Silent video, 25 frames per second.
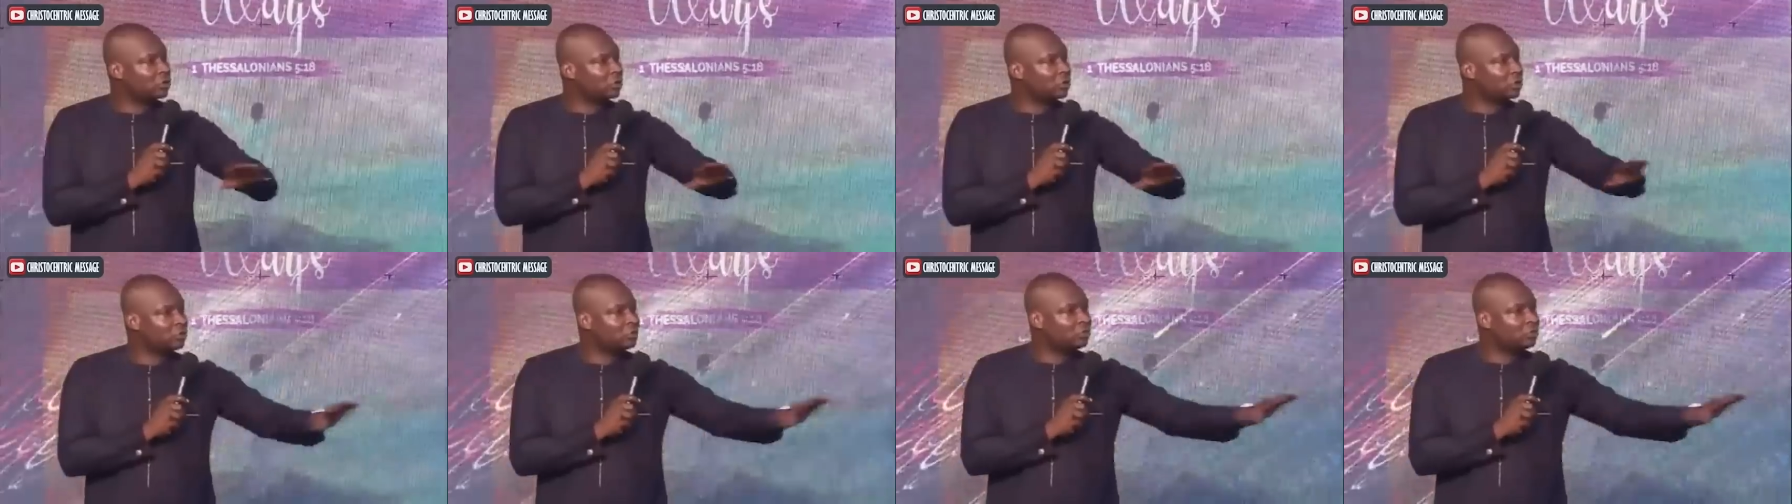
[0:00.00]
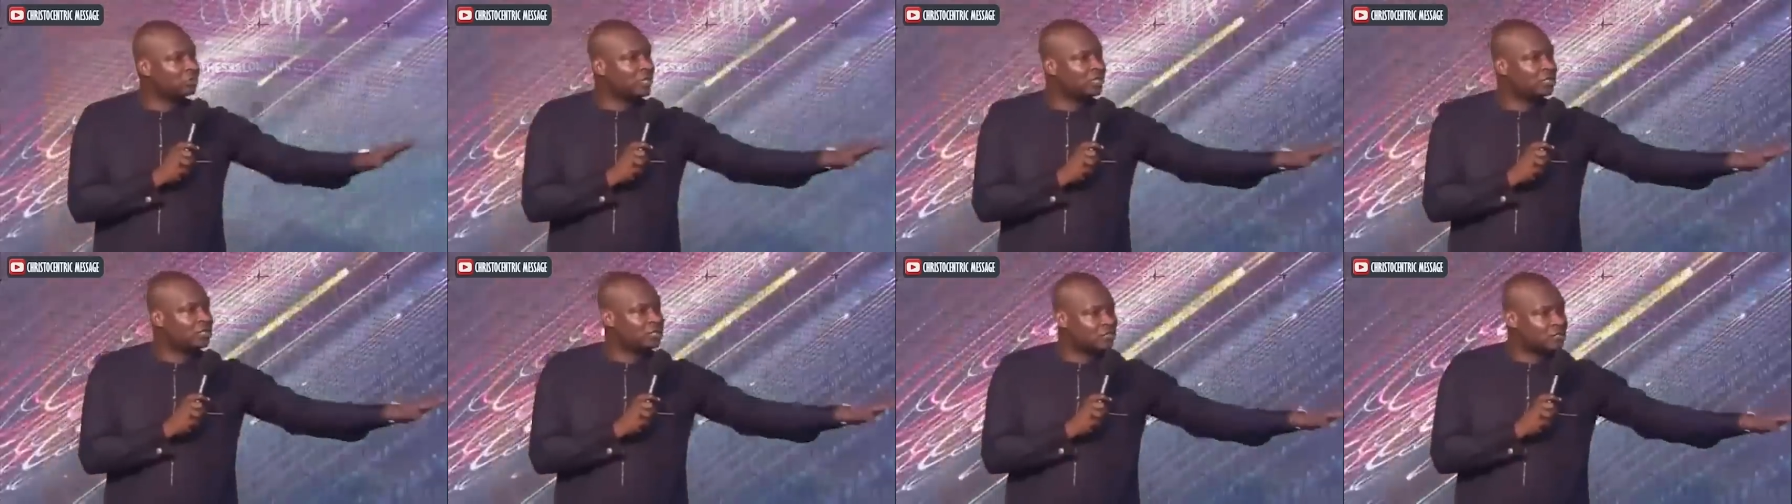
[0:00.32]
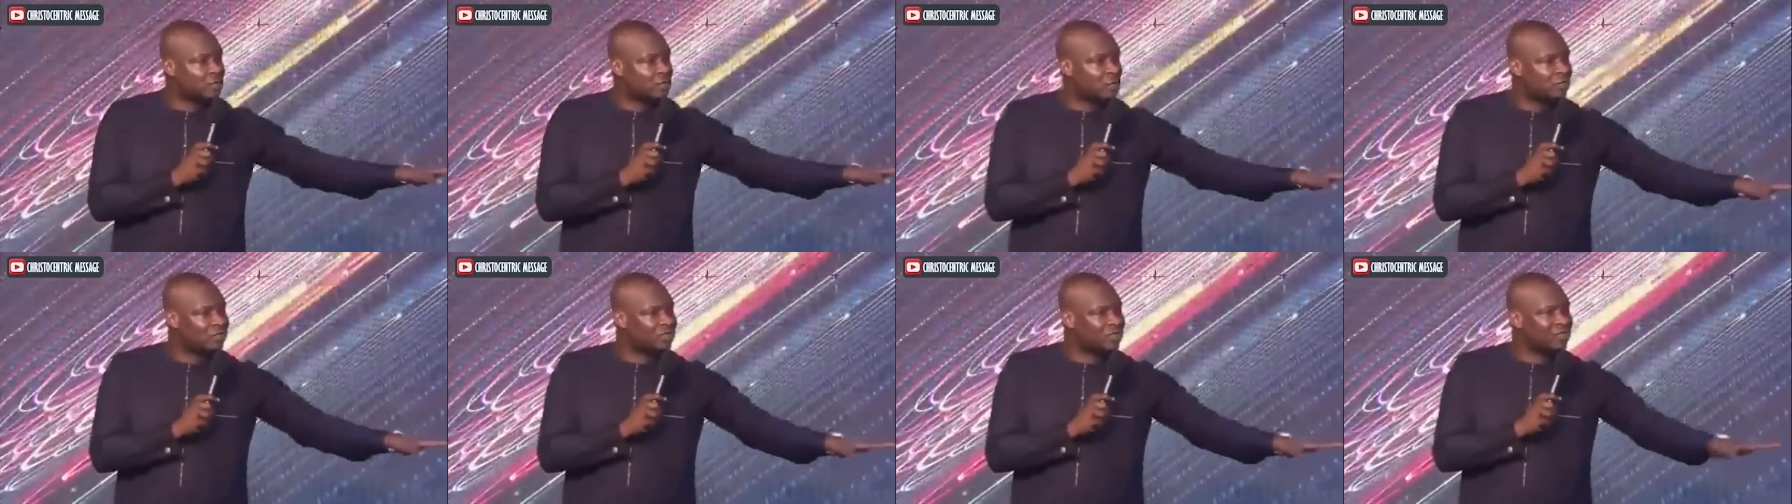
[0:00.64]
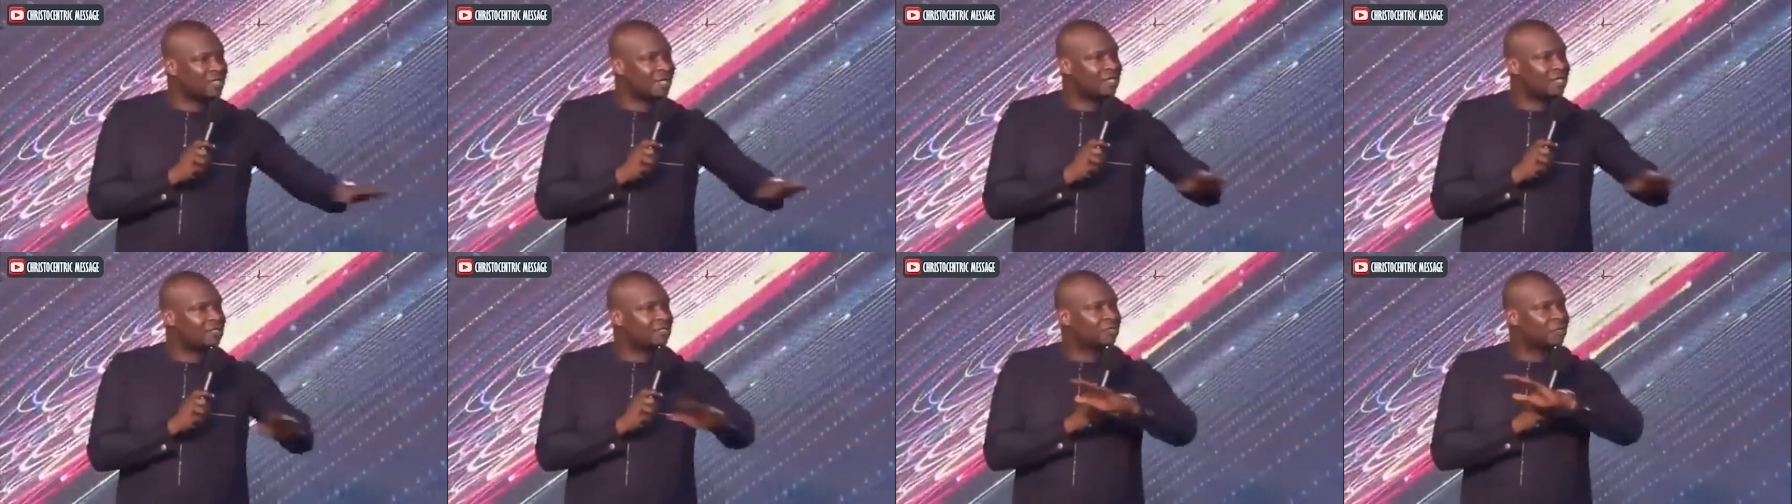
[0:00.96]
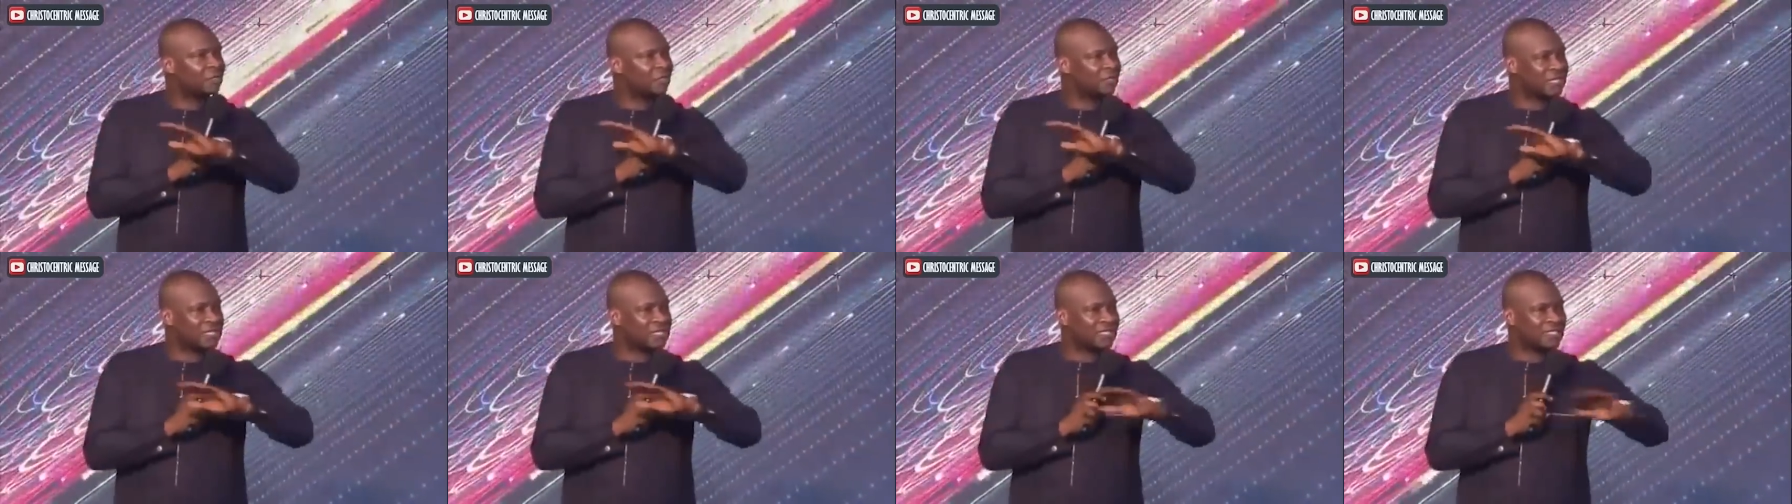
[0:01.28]
children sons and
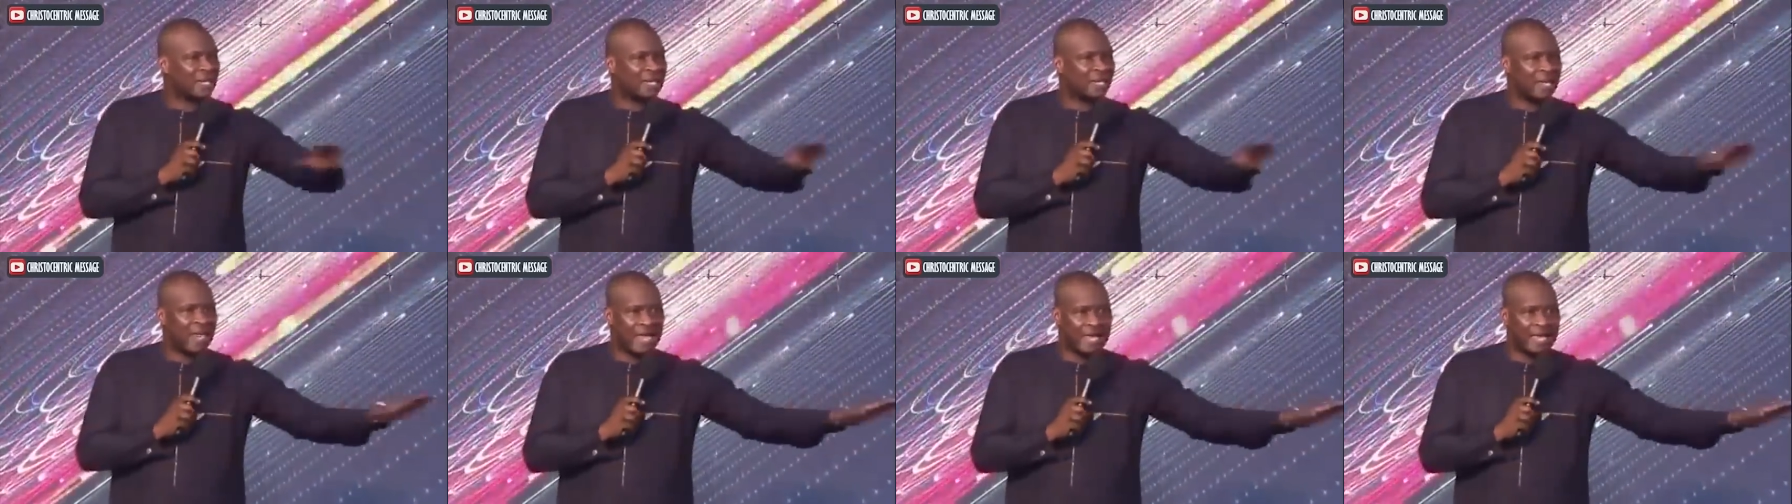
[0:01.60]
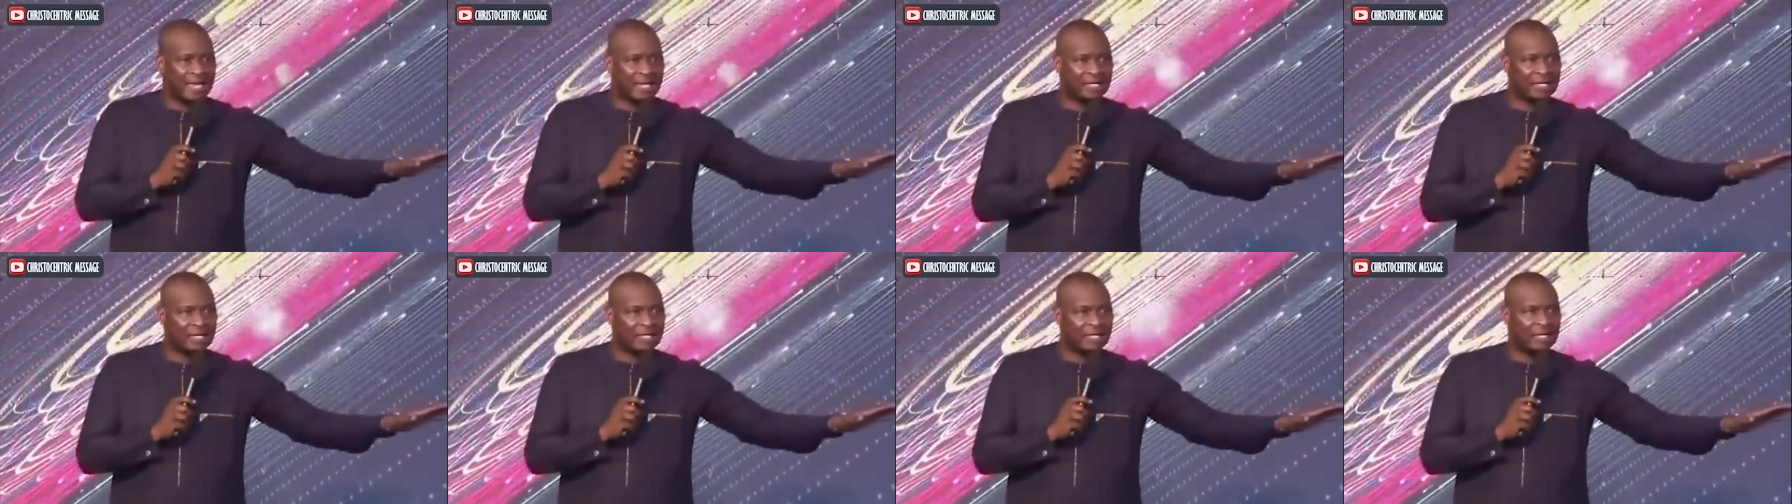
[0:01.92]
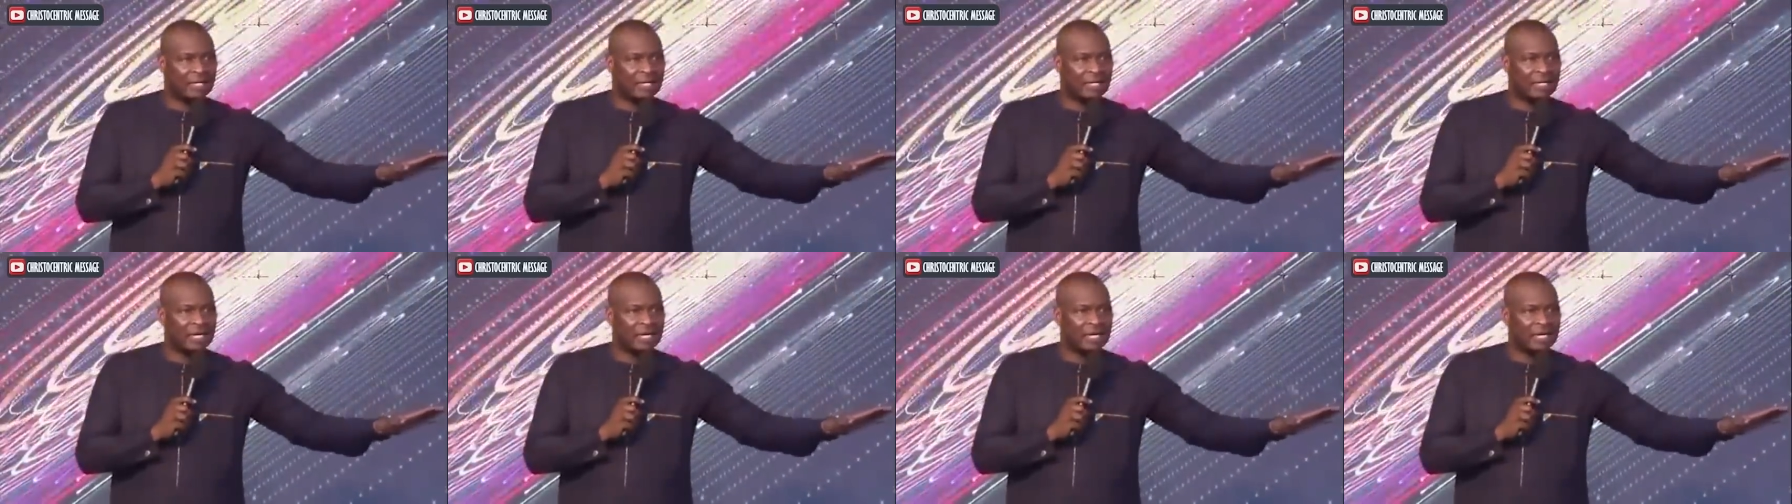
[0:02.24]
daughters alike